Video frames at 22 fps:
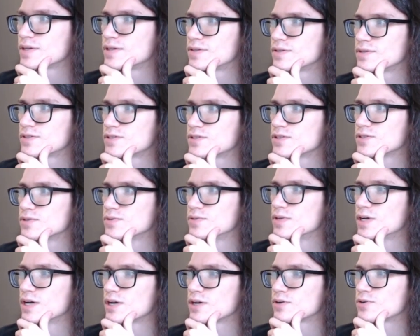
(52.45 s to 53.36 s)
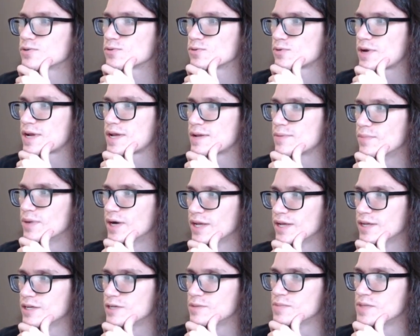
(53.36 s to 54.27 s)
So not great by
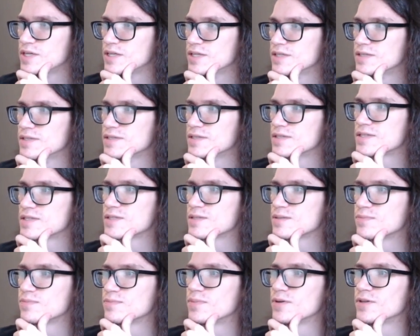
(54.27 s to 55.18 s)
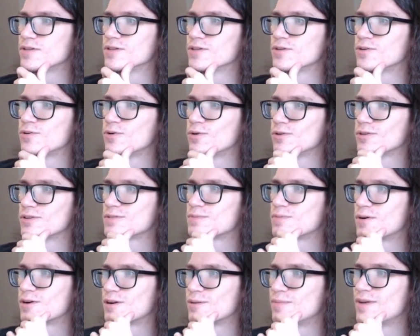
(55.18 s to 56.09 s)
any means, but the coolest
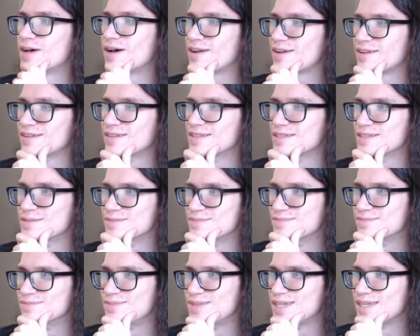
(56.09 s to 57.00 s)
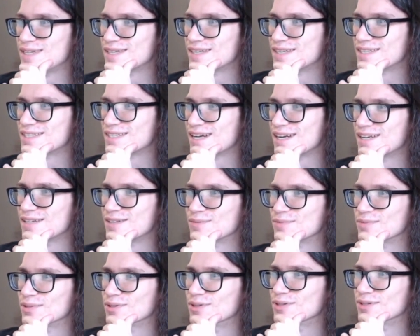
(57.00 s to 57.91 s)
part about it is being in a tiny
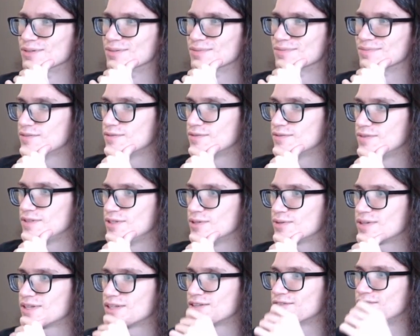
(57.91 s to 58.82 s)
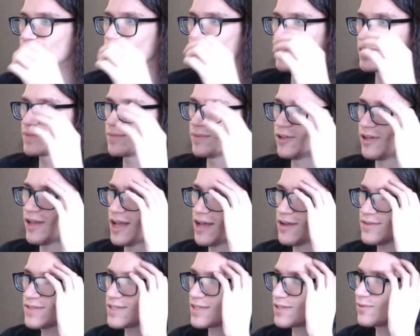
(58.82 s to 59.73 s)
computer. You'll get the very small
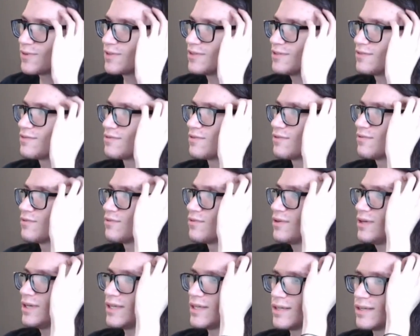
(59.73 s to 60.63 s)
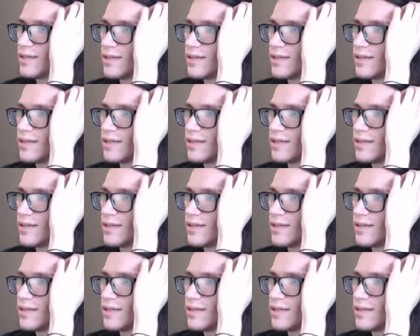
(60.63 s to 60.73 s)
housing with it for free.